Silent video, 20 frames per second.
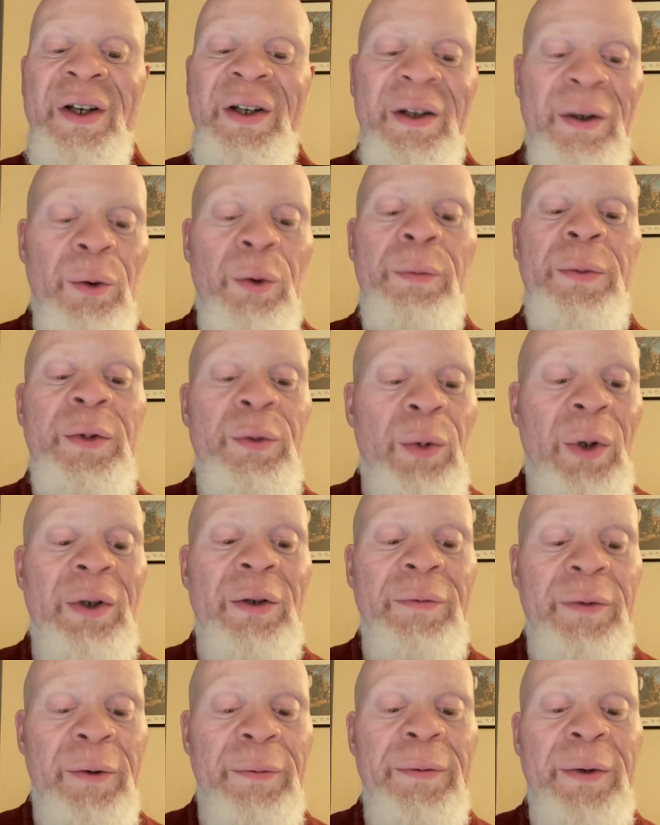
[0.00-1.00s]
It will be one
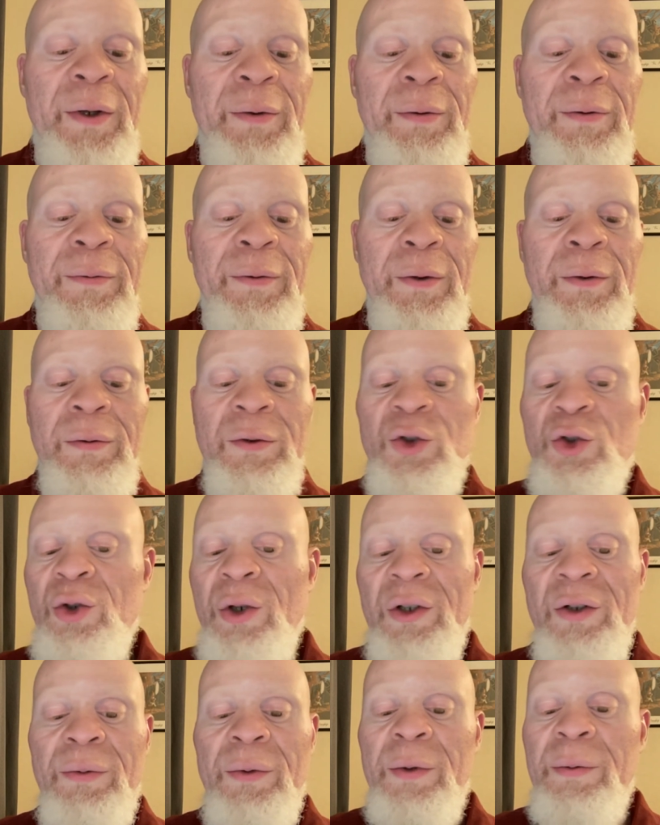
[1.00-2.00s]
of your favorite films.
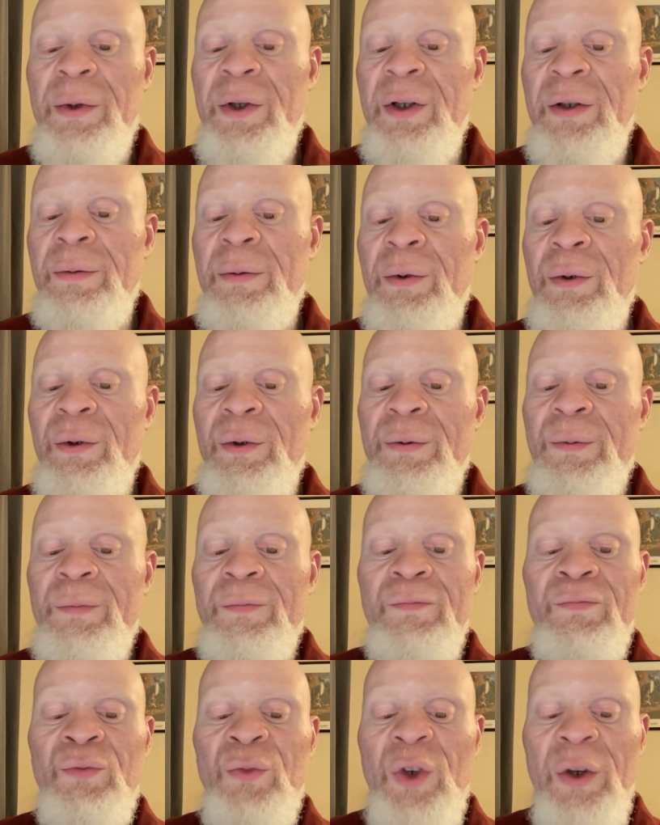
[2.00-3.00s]
Trust me, people.
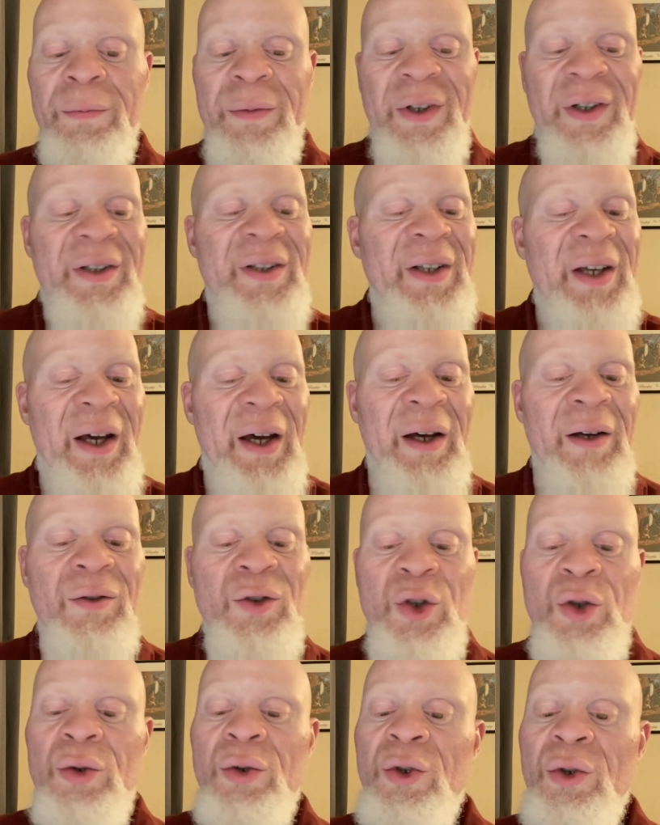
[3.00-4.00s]
But yeah,
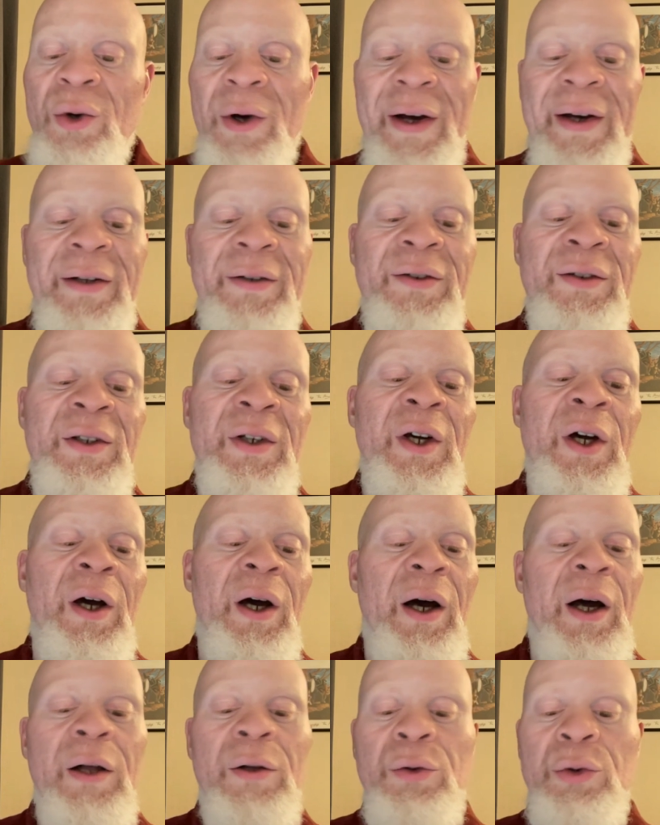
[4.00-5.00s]
you had
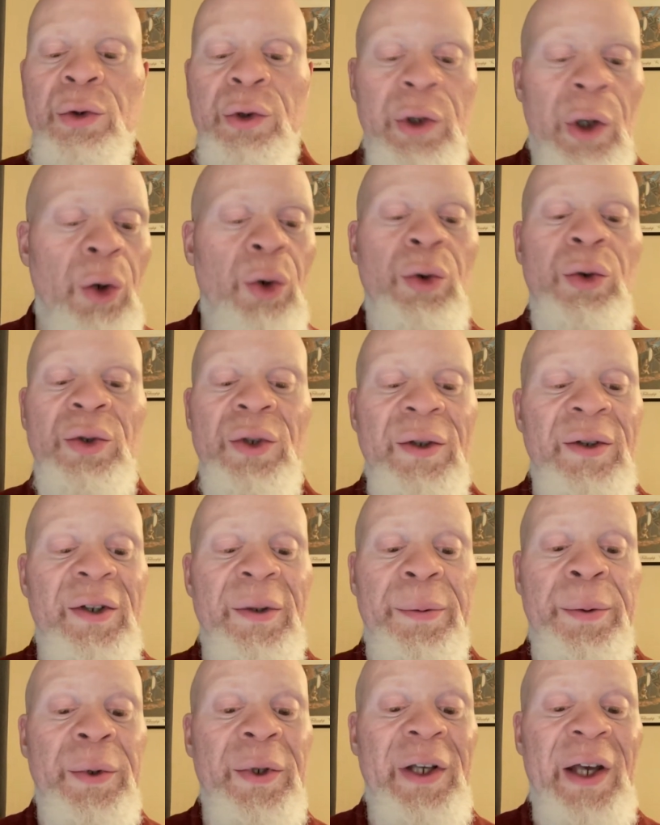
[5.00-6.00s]
a load of
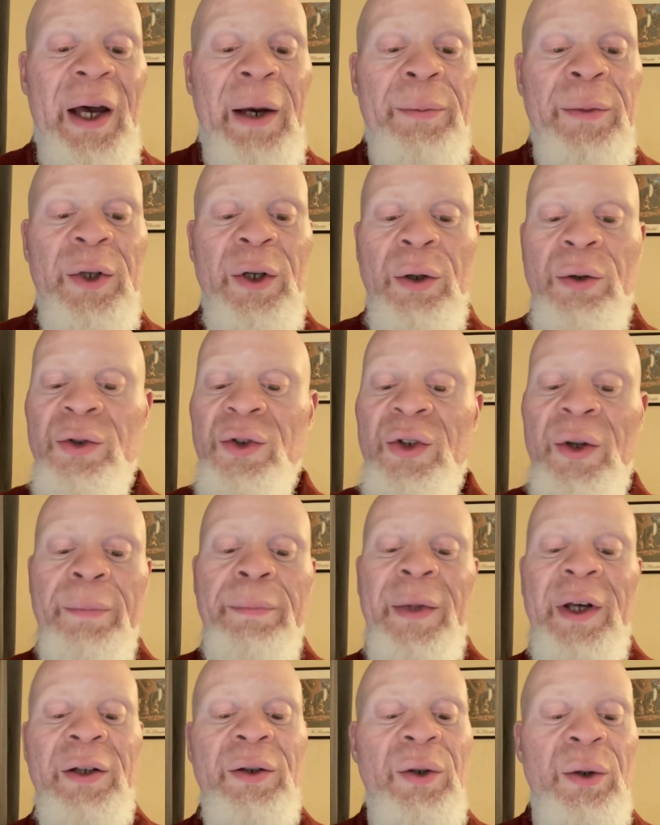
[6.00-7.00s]
different cameos that
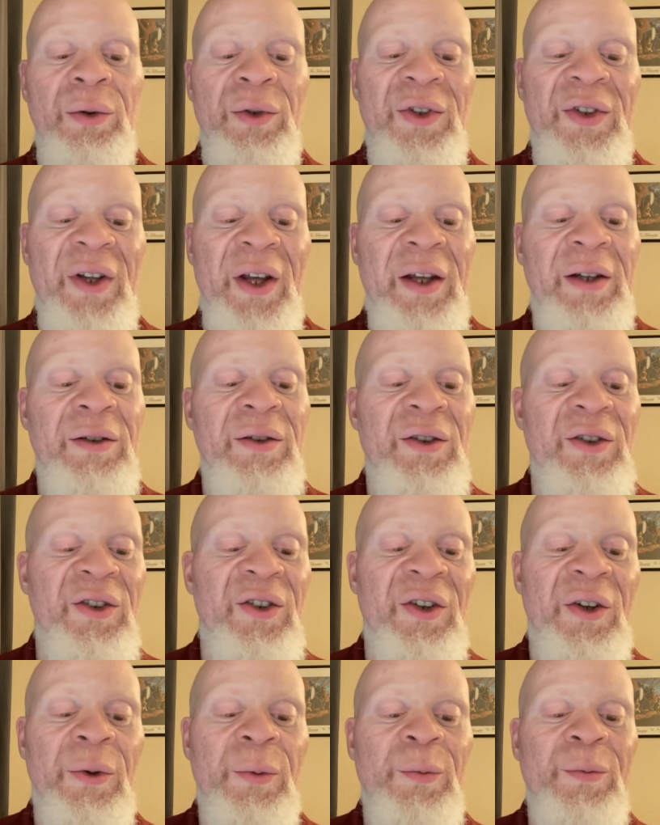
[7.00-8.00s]
make no
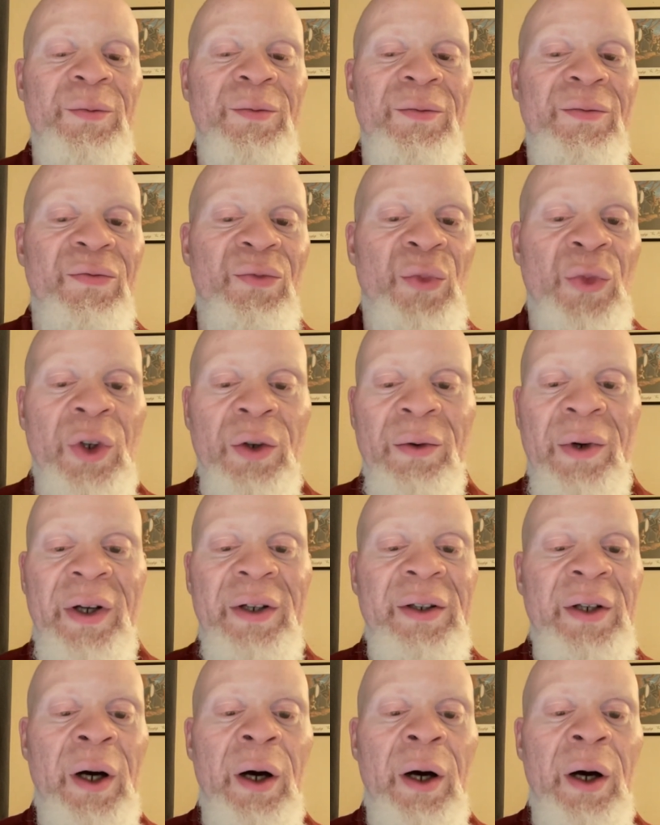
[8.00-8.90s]
sense, right?